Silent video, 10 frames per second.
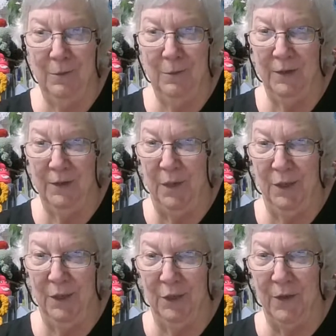I don't
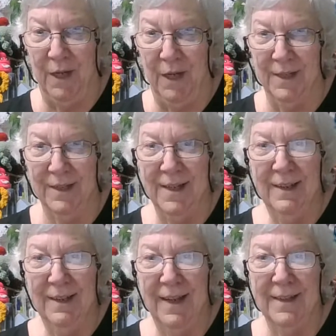know about being the
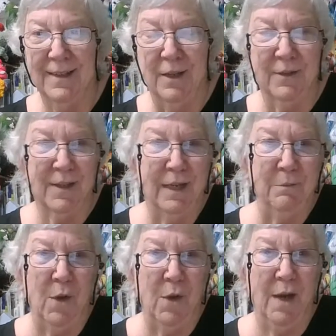greatest. That
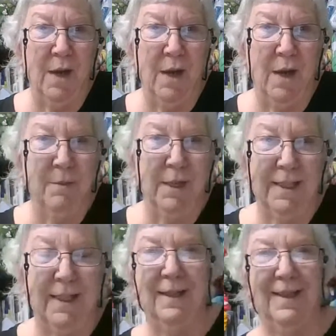sounds like Muhammad
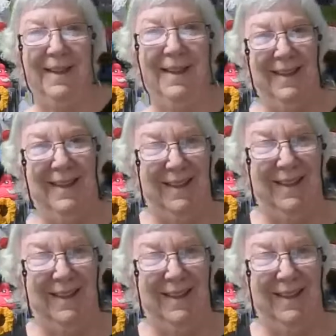Ali.